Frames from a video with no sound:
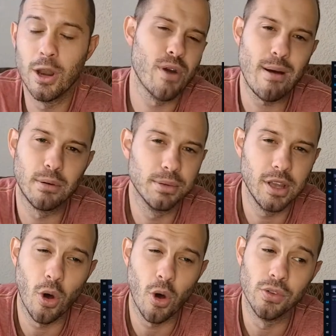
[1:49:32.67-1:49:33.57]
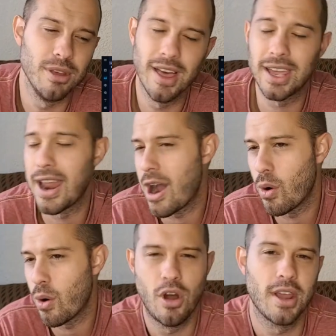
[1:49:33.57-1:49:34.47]
it'll probably only be like an
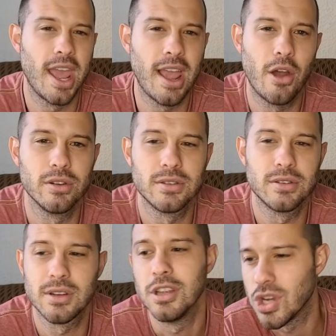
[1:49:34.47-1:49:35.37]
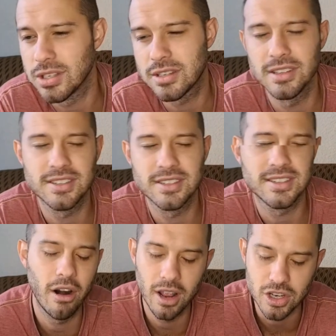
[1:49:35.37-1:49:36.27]
hour long hangout or something just on
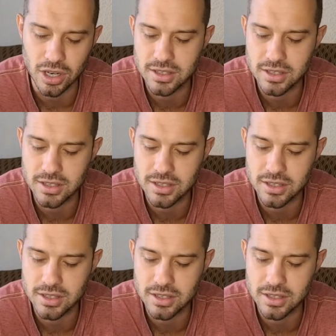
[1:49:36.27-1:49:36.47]
Saturday,